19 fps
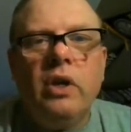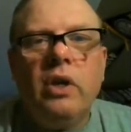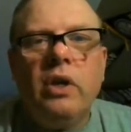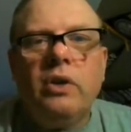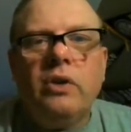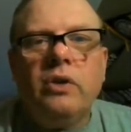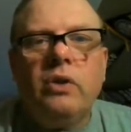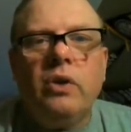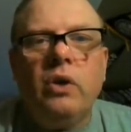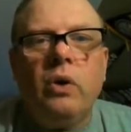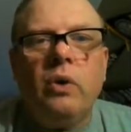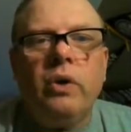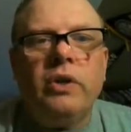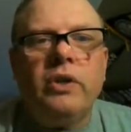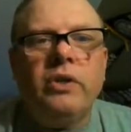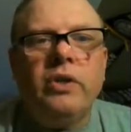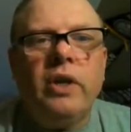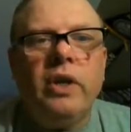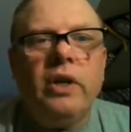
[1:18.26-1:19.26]
So
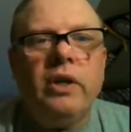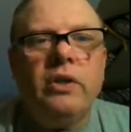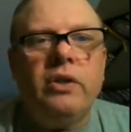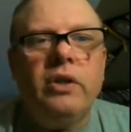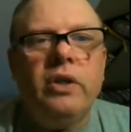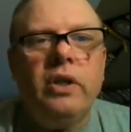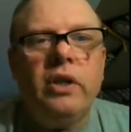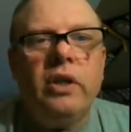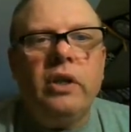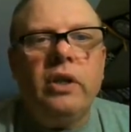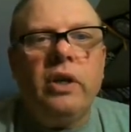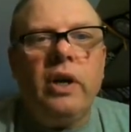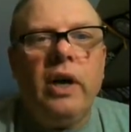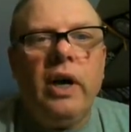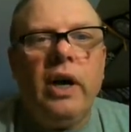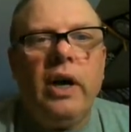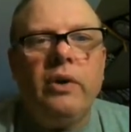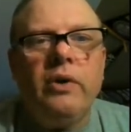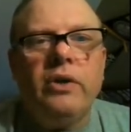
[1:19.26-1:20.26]
it says the
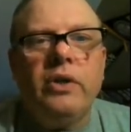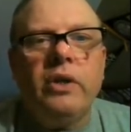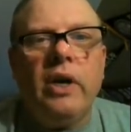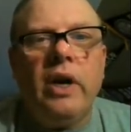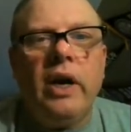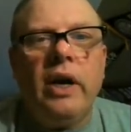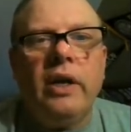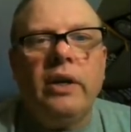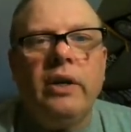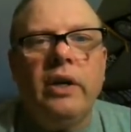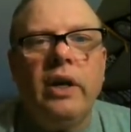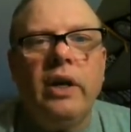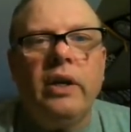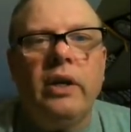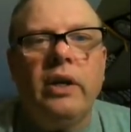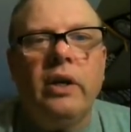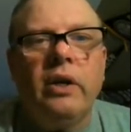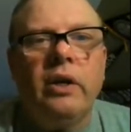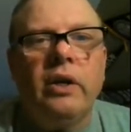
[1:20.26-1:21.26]
hydrogen iodide
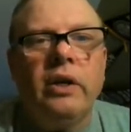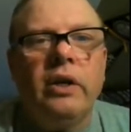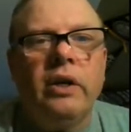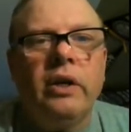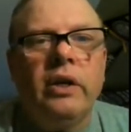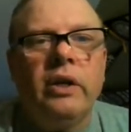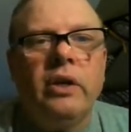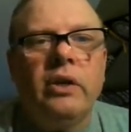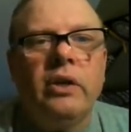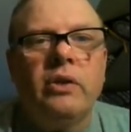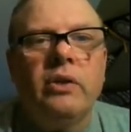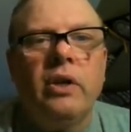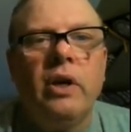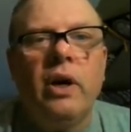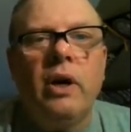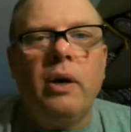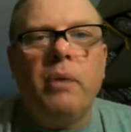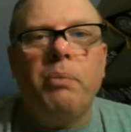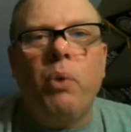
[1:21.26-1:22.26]
here is
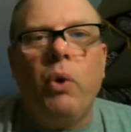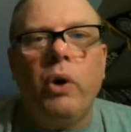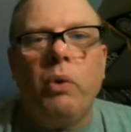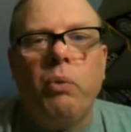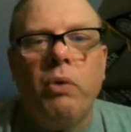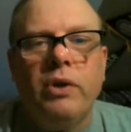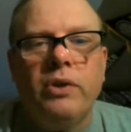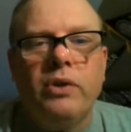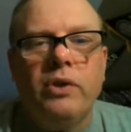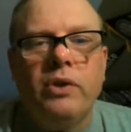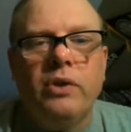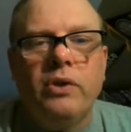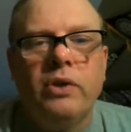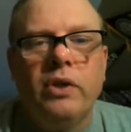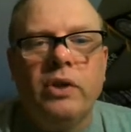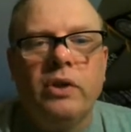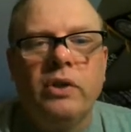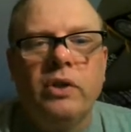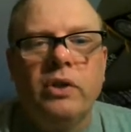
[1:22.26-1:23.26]

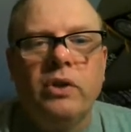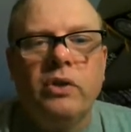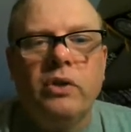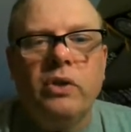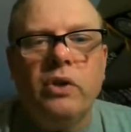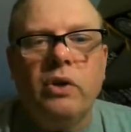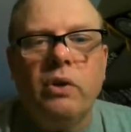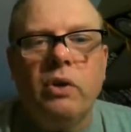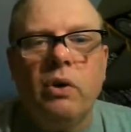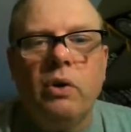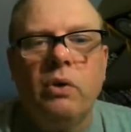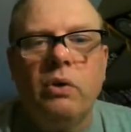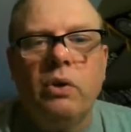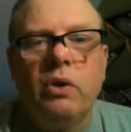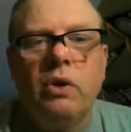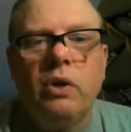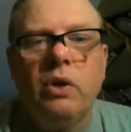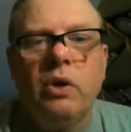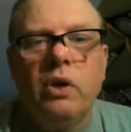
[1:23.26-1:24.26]
0.160.
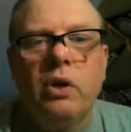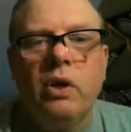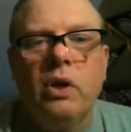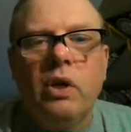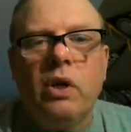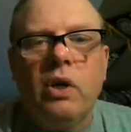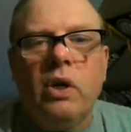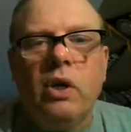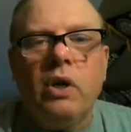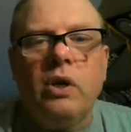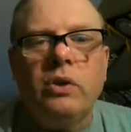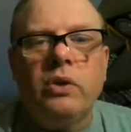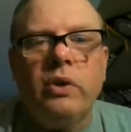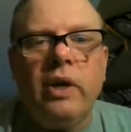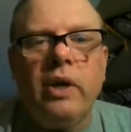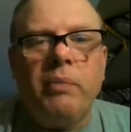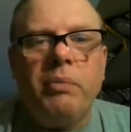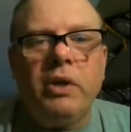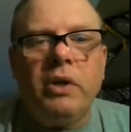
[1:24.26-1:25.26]
So
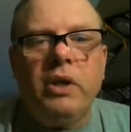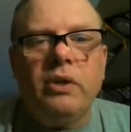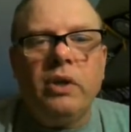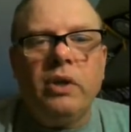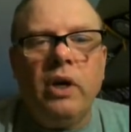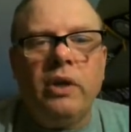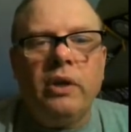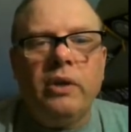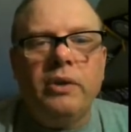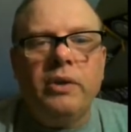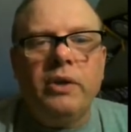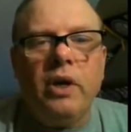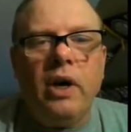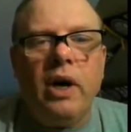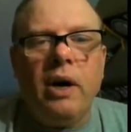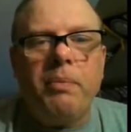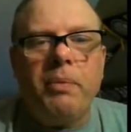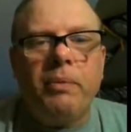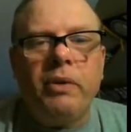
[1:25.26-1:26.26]
that means on the
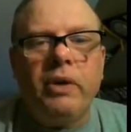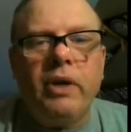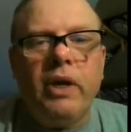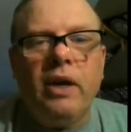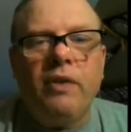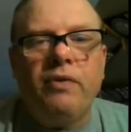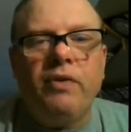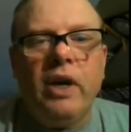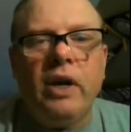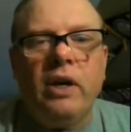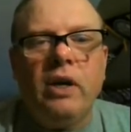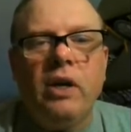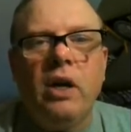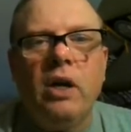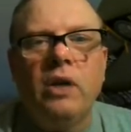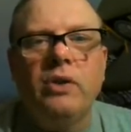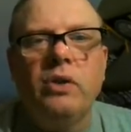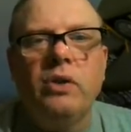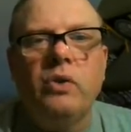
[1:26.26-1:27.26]
top, I'm going to have that
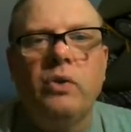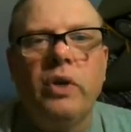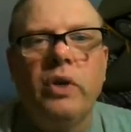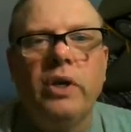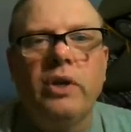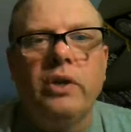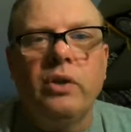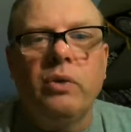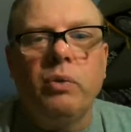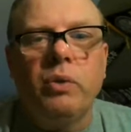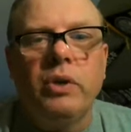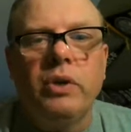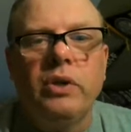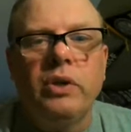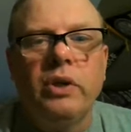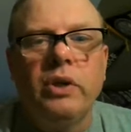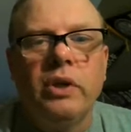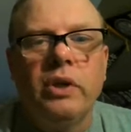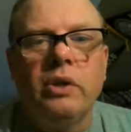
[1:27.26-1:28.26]
concentration,
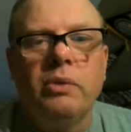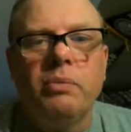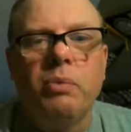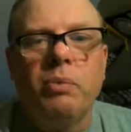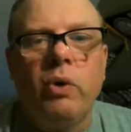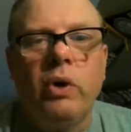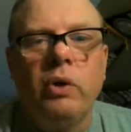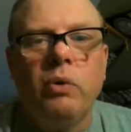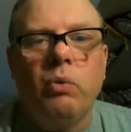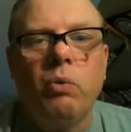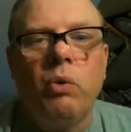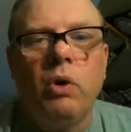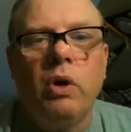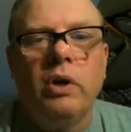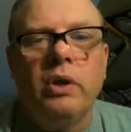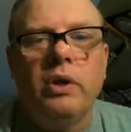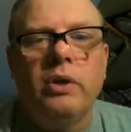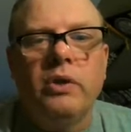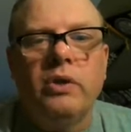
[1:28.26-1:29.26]
which is
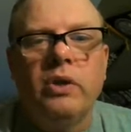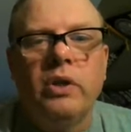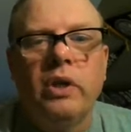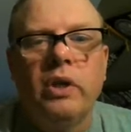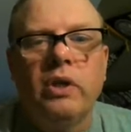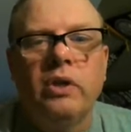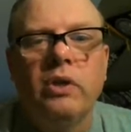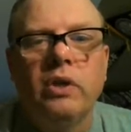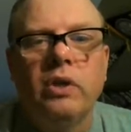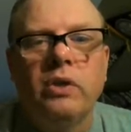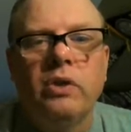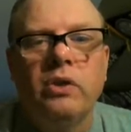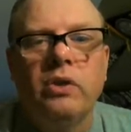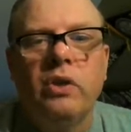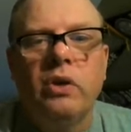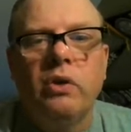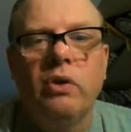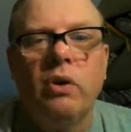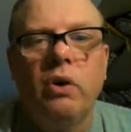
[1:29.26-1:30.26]

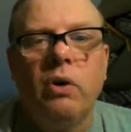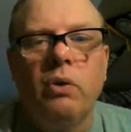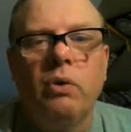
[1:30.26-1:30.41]
0.160.